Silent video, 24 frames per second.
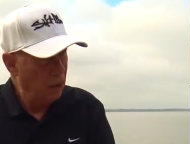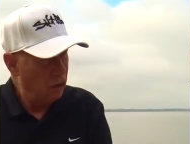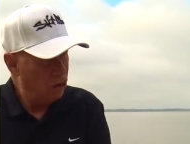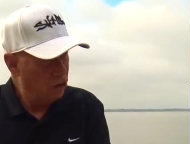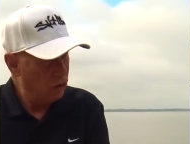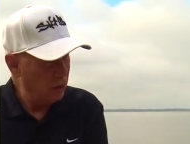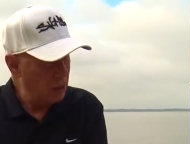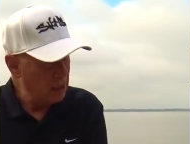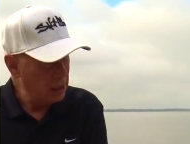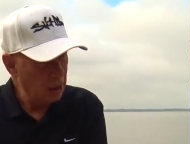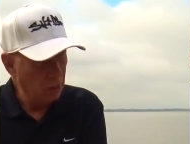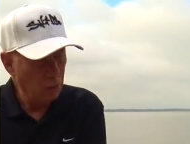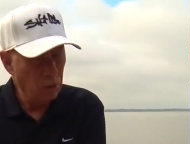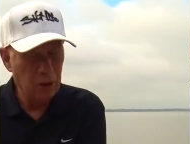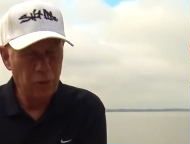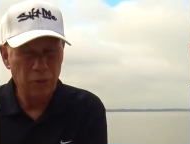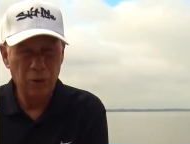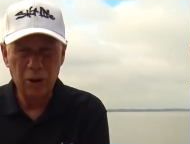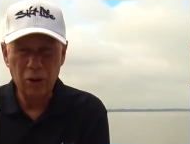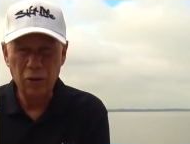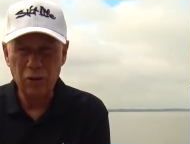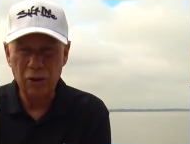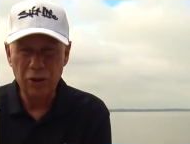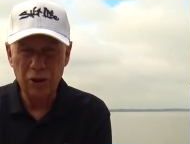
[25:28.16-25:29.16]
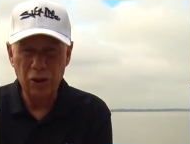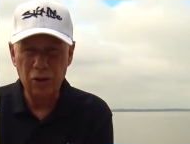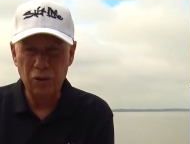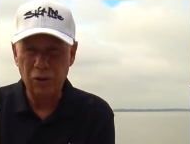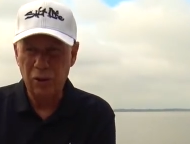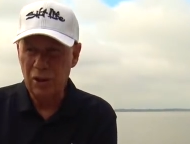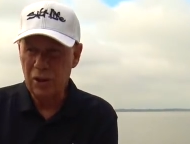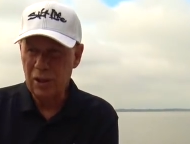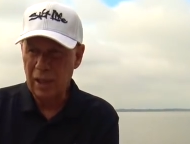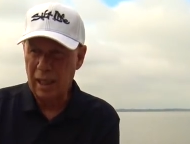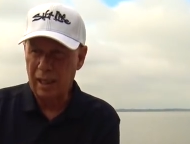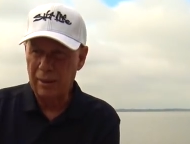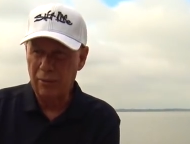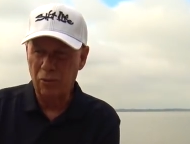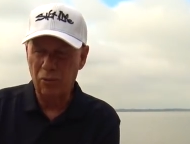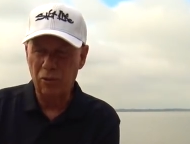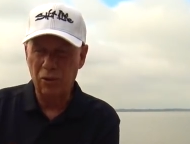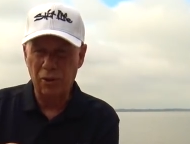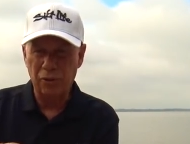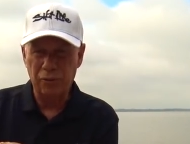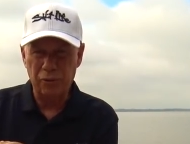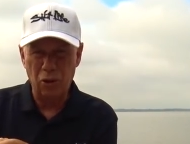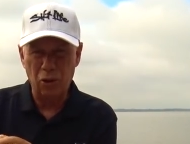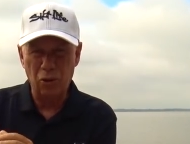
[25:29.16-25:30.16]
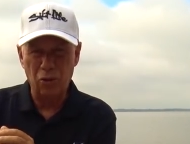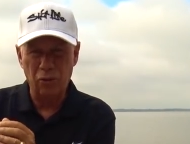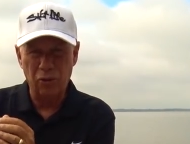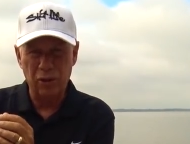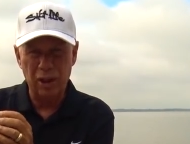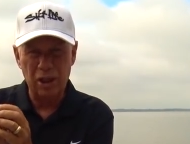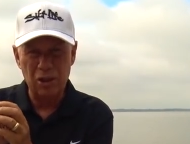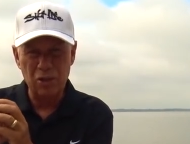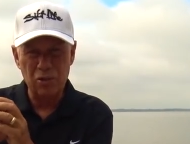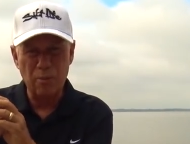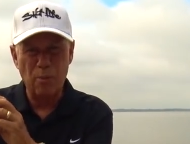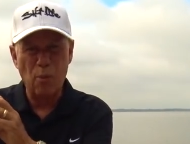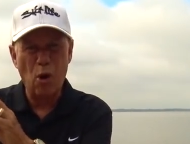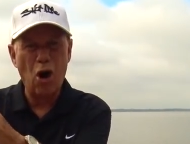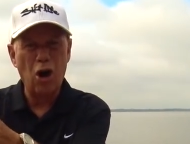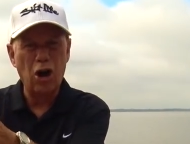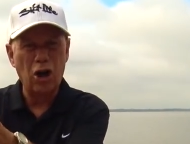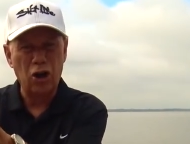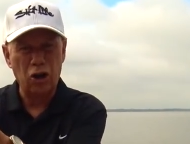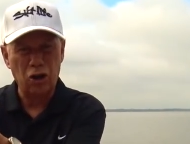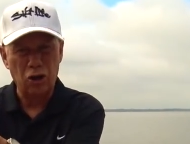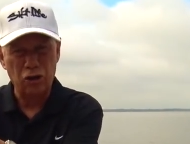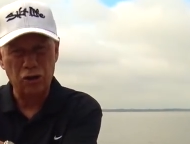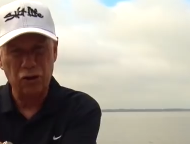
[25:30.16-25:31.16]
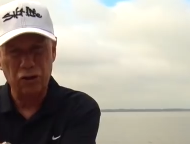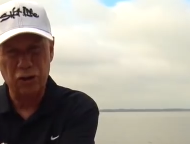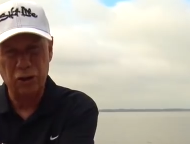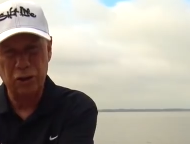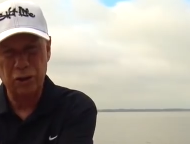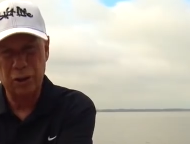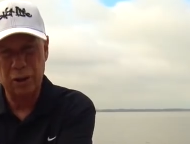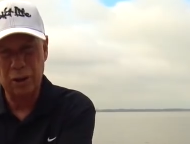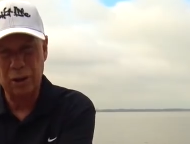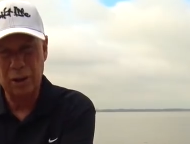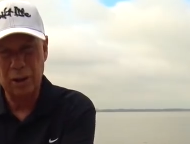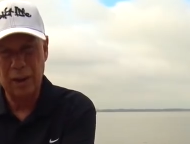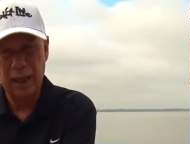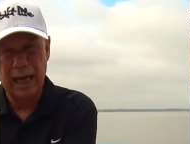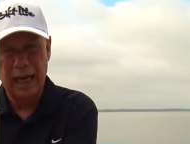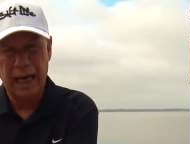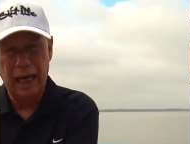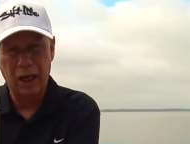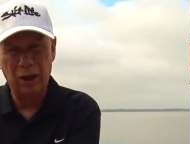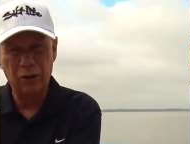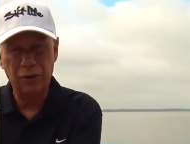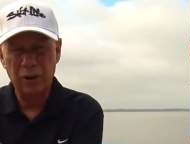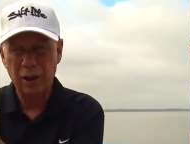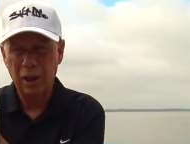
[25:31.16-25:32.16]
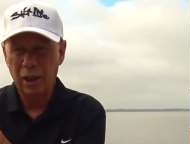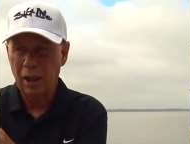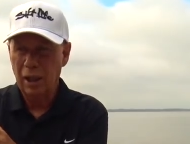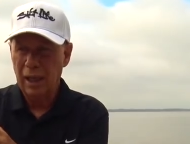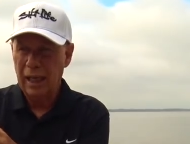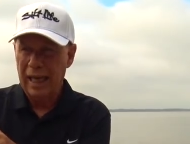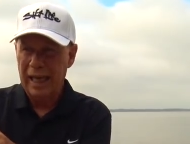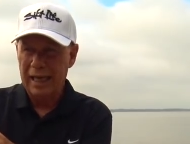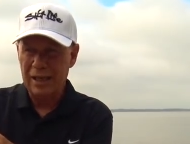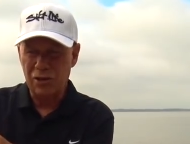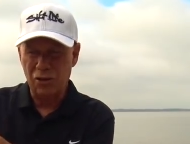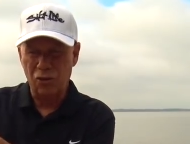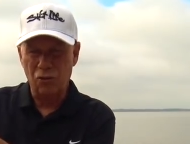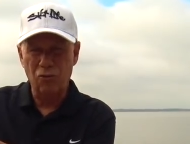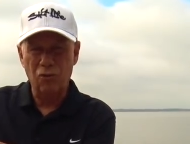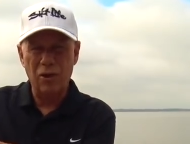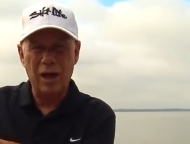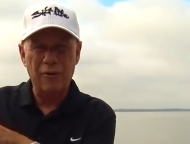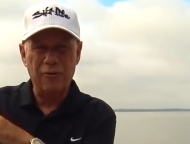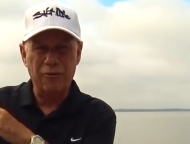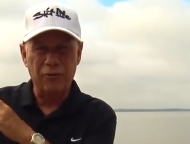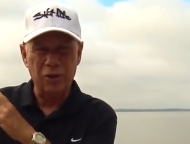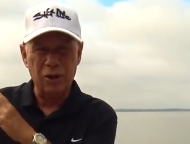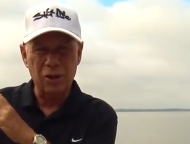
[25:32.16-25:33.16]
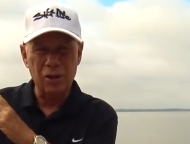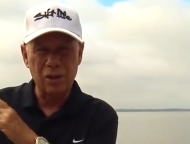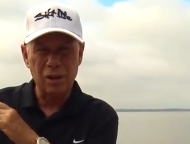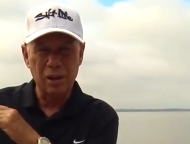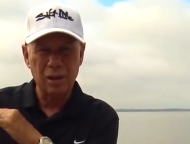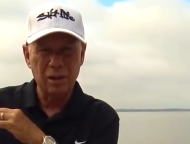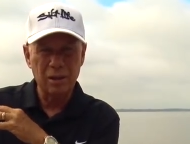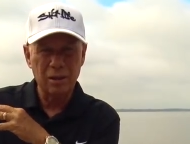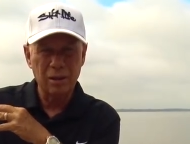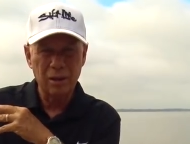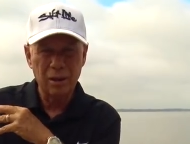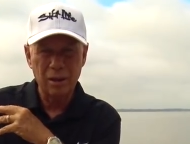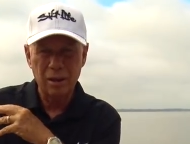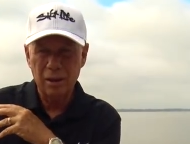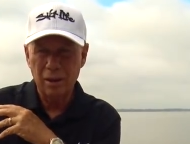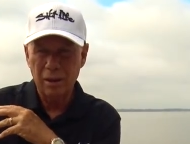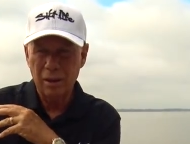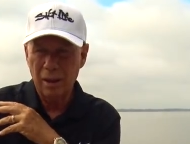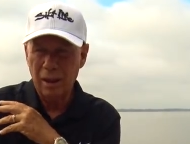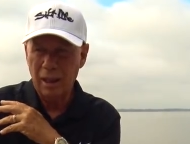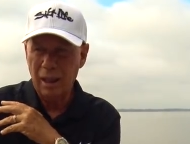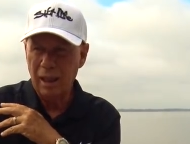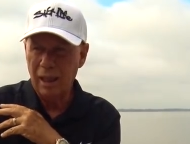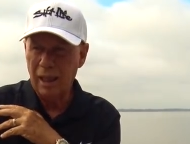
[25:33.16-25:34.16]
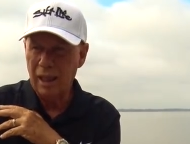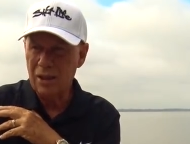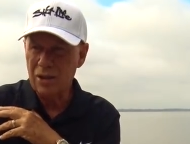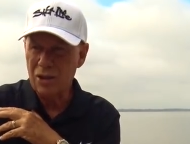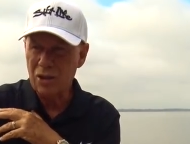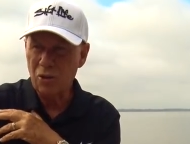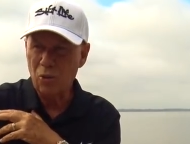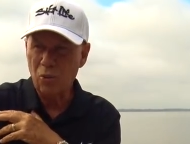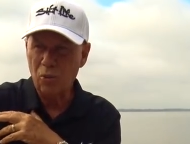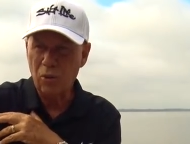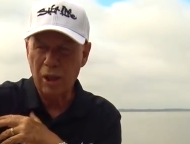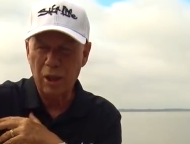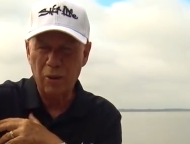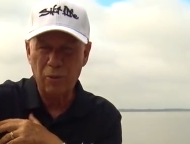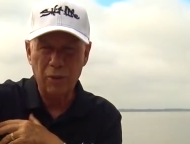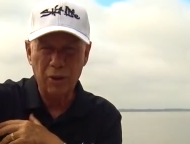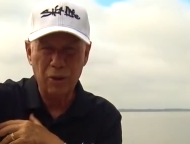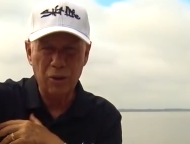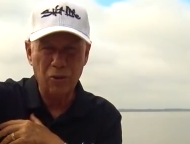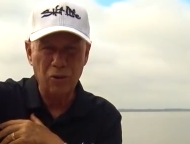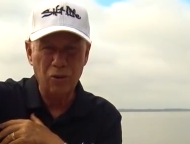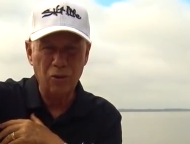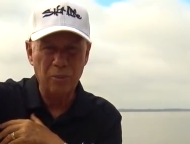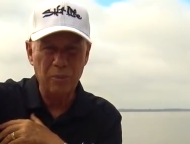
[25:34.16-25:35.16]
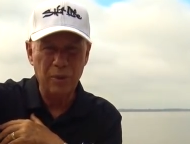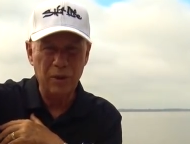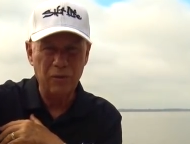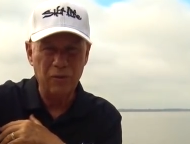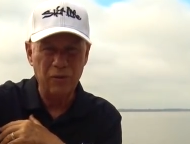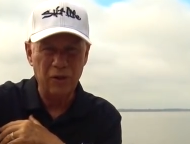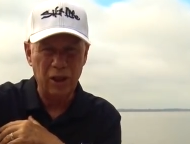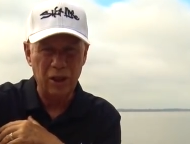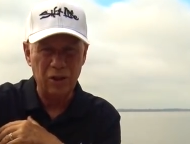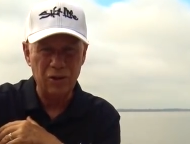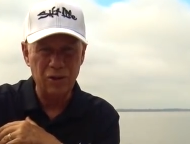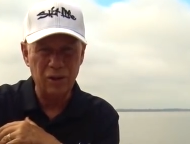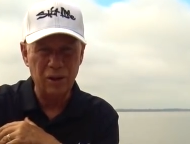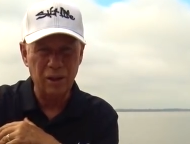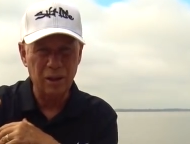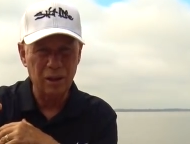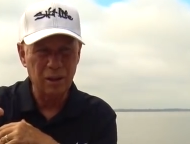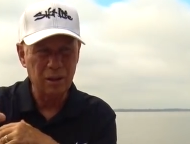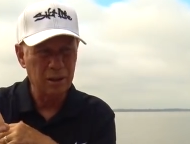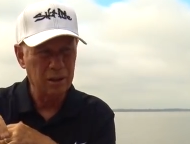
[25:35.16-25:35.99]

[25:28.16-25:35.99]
So he said, what we're going to do is I'm going to throw these markers out as a reference as to where we're going to be fishing.